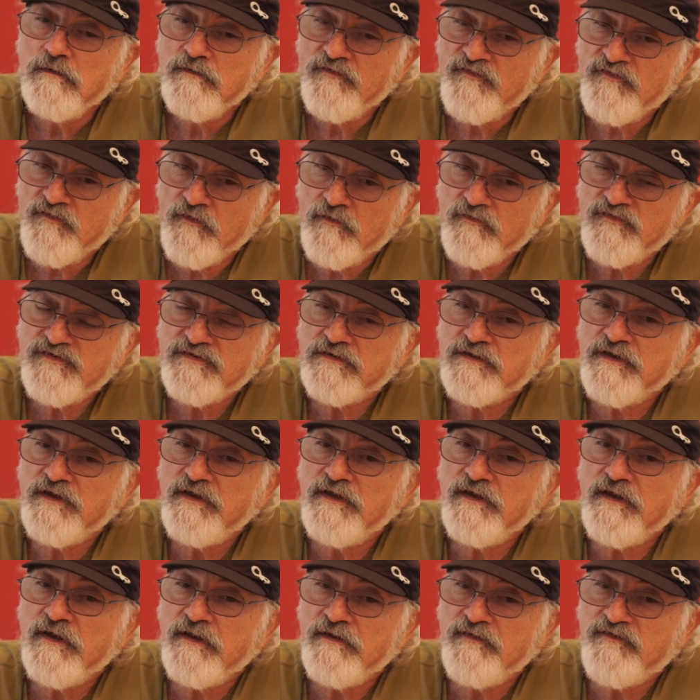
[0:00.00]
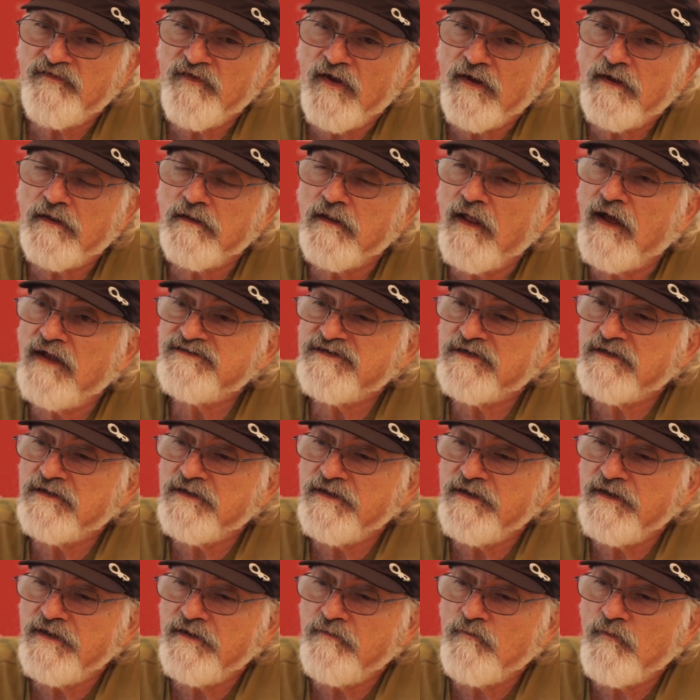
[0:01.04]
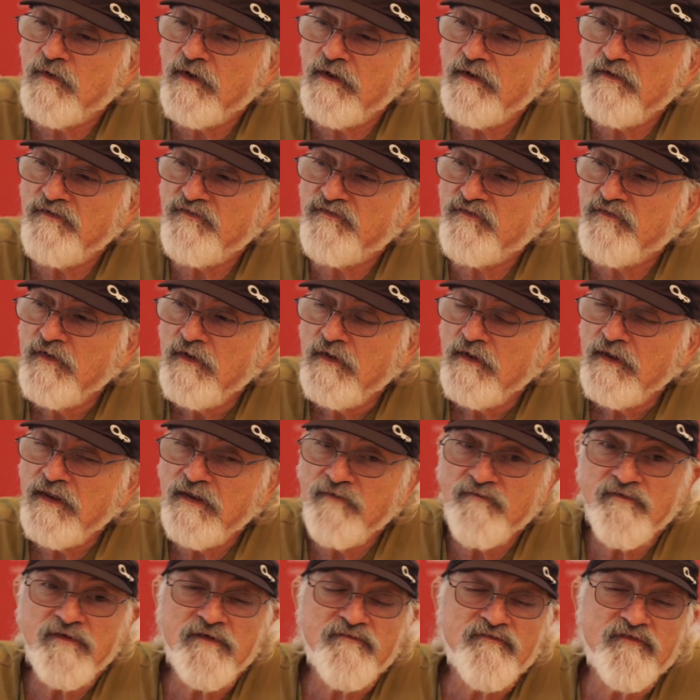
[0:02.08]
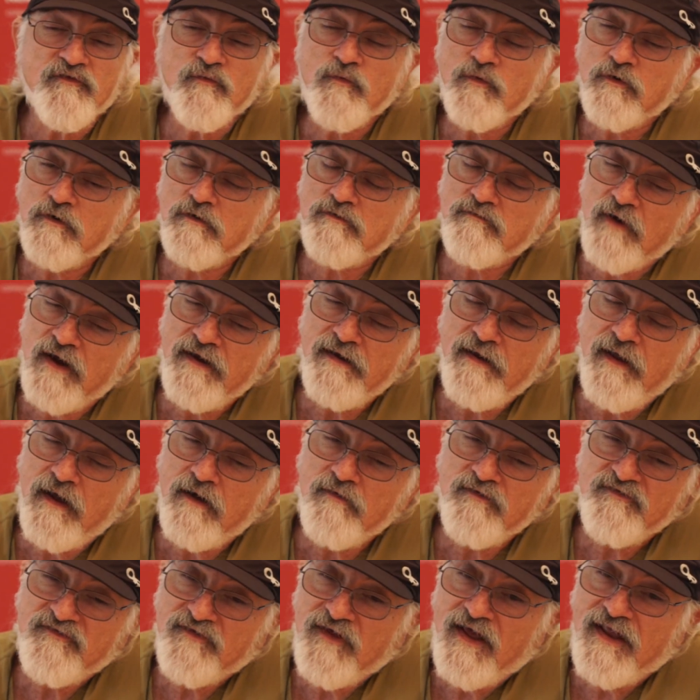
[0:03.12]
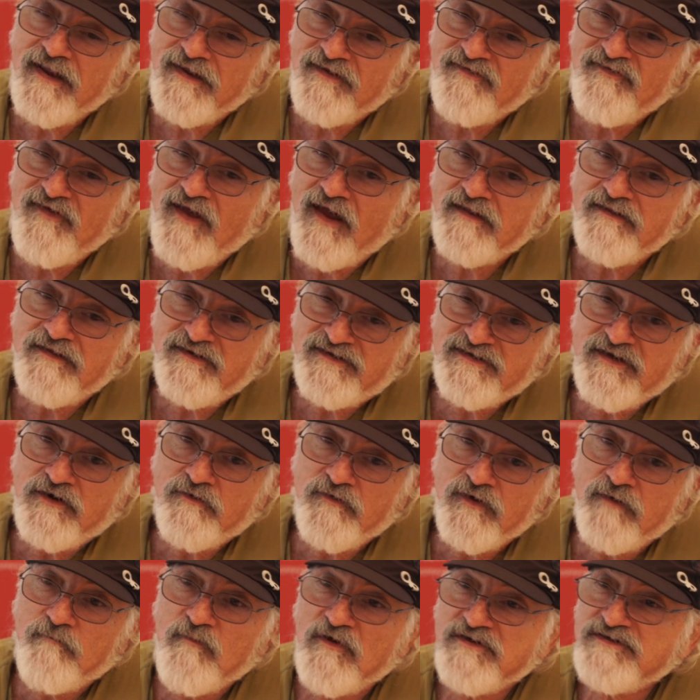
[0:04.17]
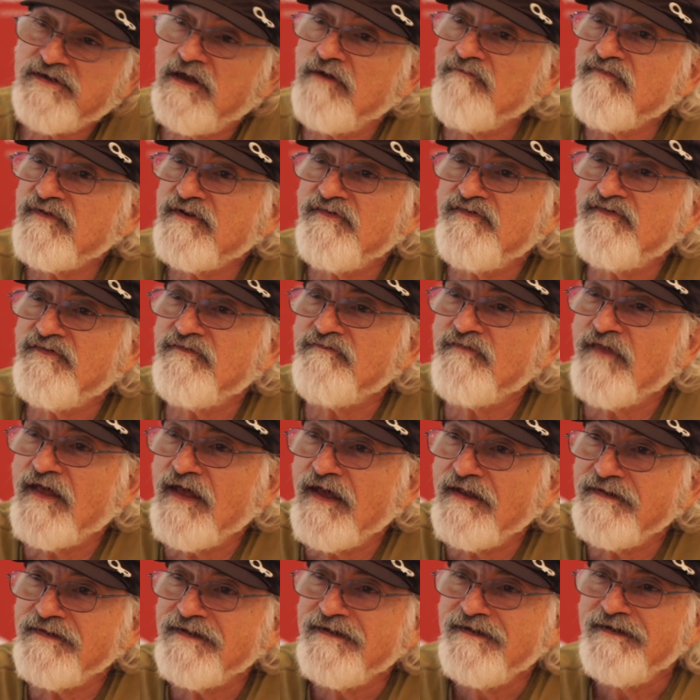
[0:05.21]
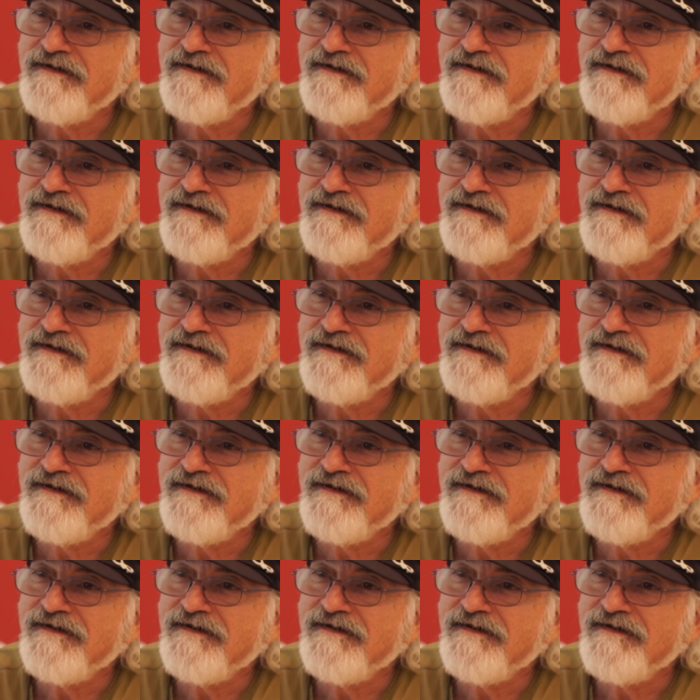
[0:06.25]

socially and psychologically in ways, even if the world right now is not exactly showing much evidence of that,